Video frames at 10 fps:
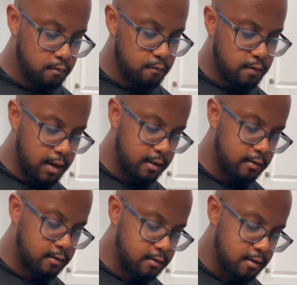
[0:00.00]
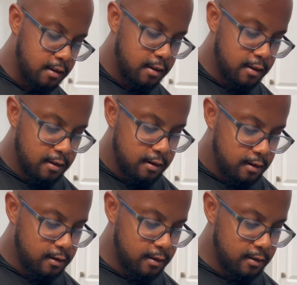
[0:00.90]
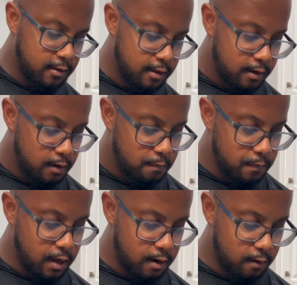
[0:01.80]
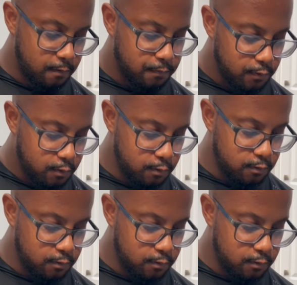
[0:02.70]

you right. It doesn't matter.